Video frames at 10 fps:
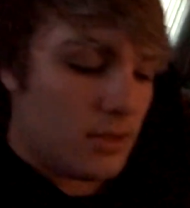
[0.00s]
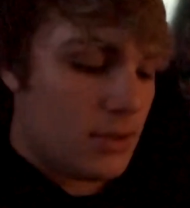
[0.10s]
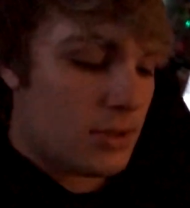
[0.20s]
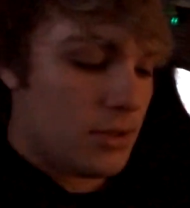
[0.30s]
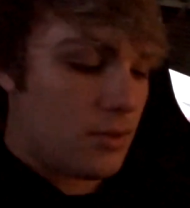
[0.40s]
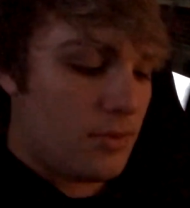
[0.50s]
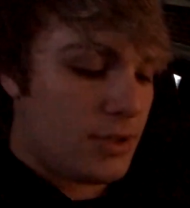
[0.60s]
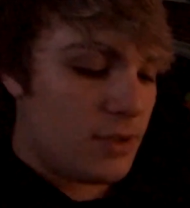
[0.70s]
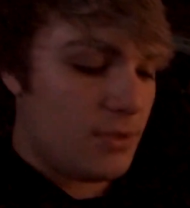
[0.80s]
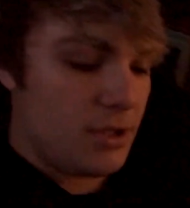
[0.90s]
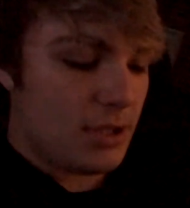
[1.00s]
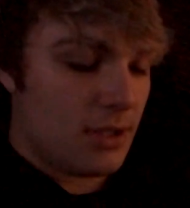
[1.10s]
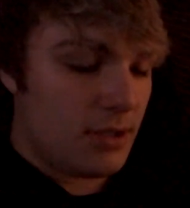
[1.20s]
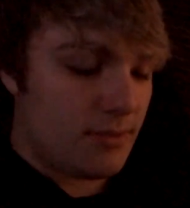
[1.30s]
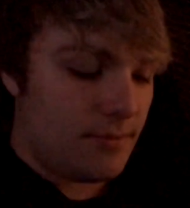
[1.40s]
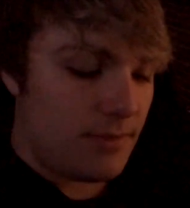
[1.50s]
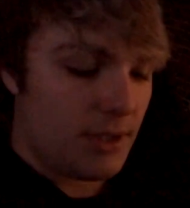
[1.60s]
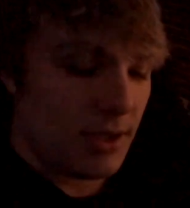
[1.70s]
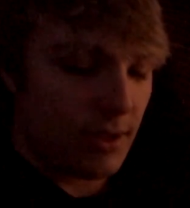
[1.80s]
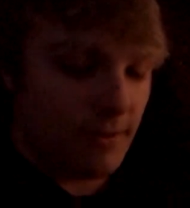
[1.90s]
So we should be chilling.
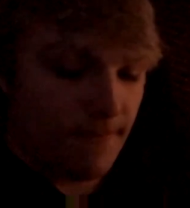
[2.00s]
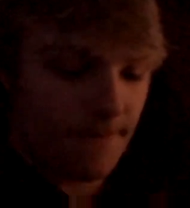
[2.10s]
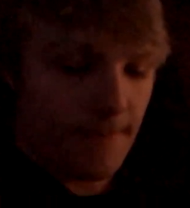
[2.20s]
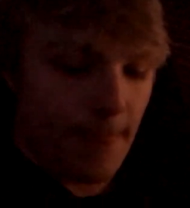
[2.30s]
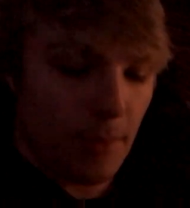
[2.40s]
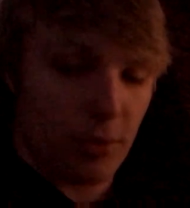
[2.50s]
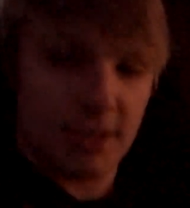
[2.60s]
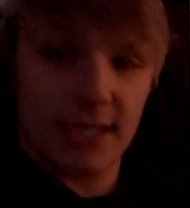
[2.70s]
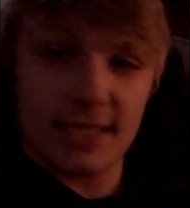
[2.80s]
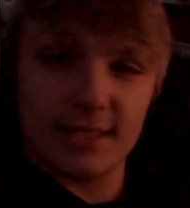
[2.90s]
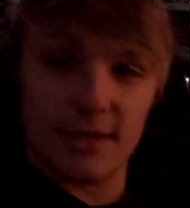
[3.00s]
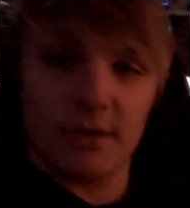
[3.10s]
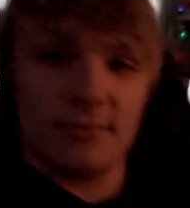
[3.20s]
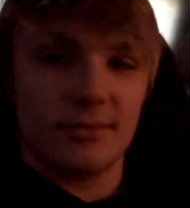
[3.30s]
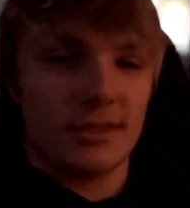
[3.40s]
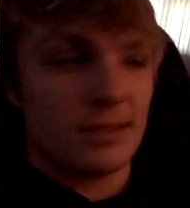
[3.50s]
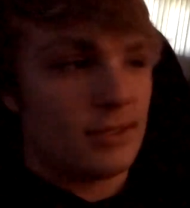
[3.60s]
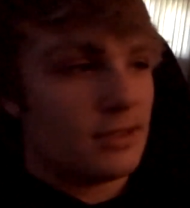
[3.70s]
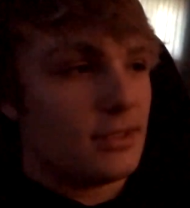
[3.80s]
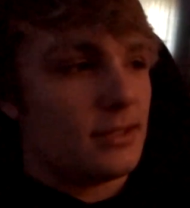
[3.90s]
Um, once he gets up,
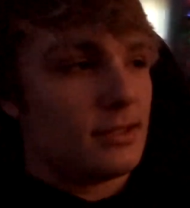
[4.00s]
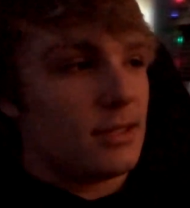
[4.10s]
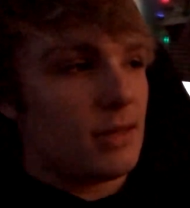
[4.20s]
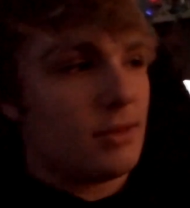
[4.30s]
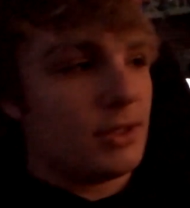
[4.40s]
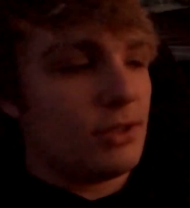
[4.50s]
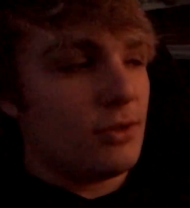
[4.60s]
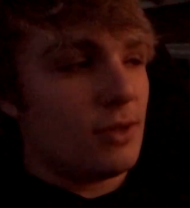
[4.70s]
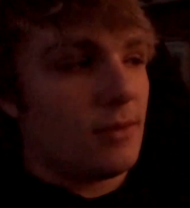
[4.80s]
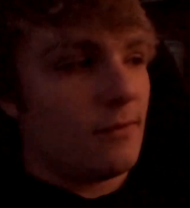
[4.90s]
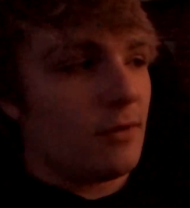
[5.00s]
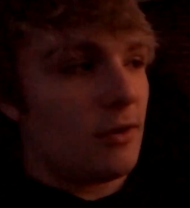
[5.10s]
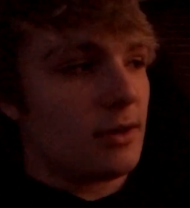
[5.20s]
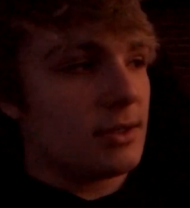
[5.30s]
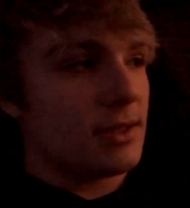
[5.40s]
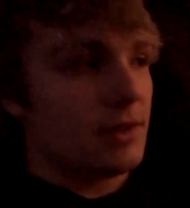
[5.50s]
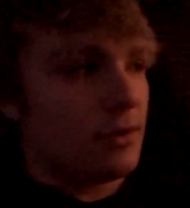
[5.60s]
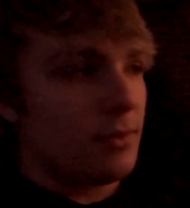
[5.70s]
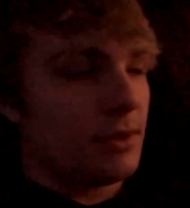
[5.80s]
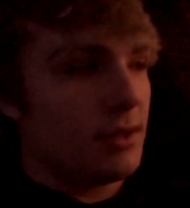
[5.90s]
I'm gonna do I'm gonna vlog
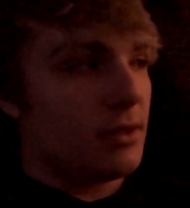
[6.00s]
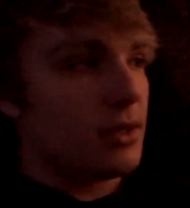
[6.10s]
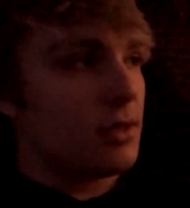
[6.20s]
still, but